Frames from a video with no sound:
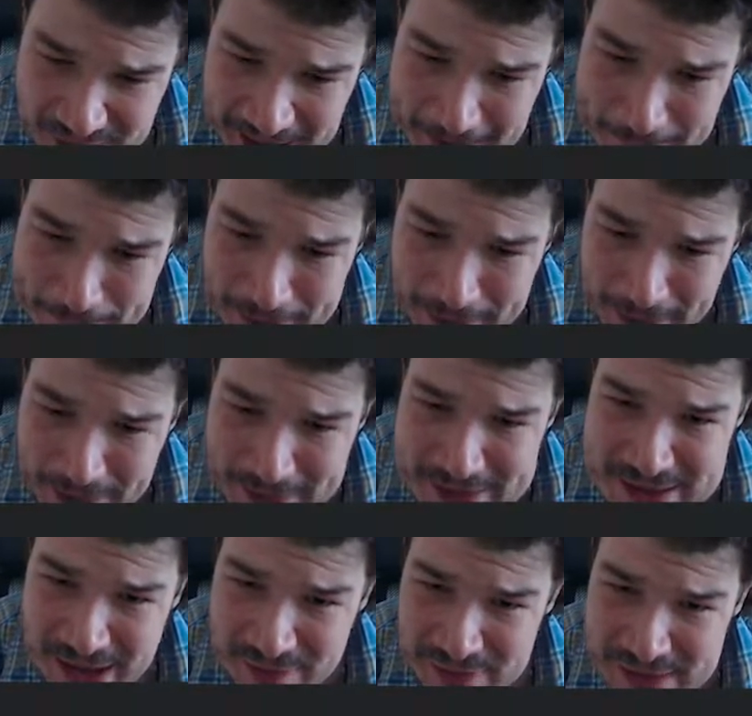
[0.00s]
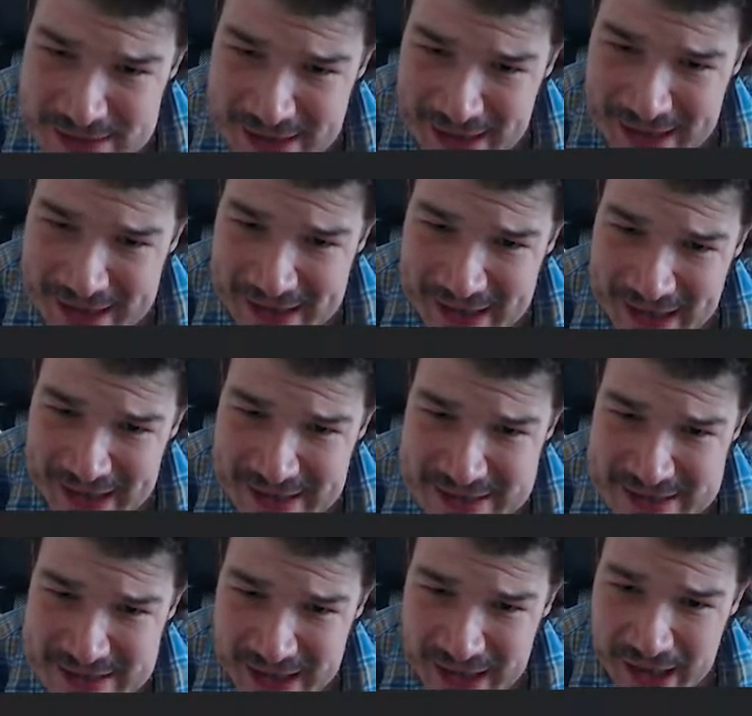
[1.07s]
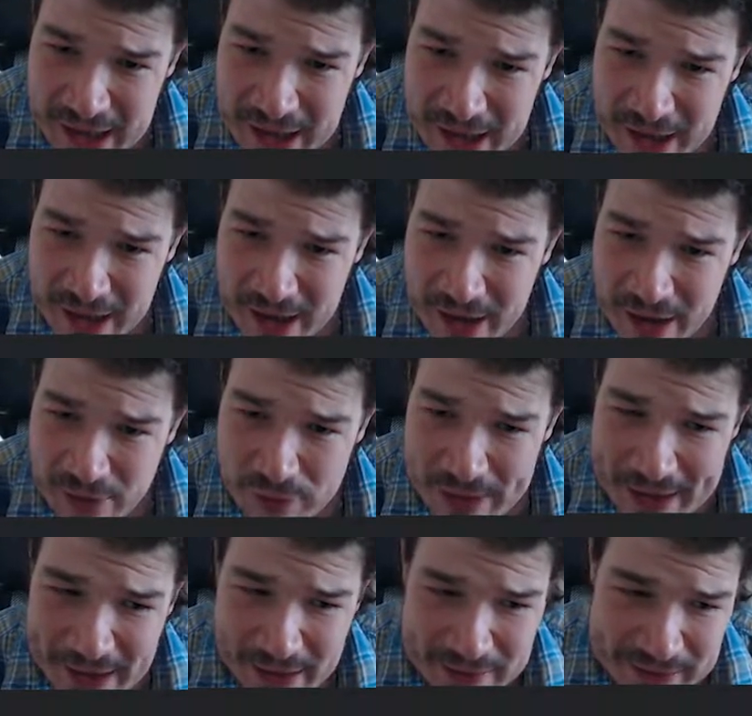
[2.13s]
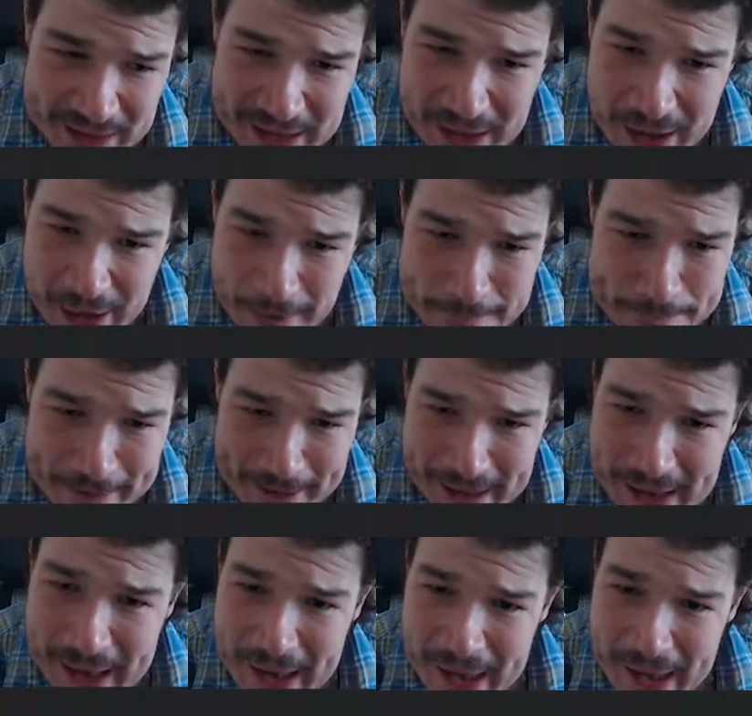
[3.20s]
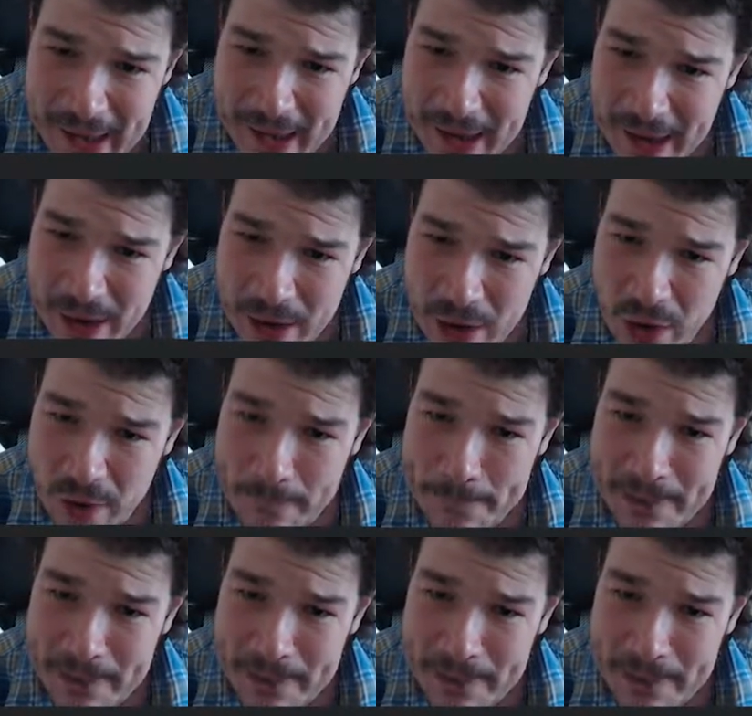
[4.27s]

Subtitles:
deep. I'd like to give this lad Casey a run out. I think he could be a good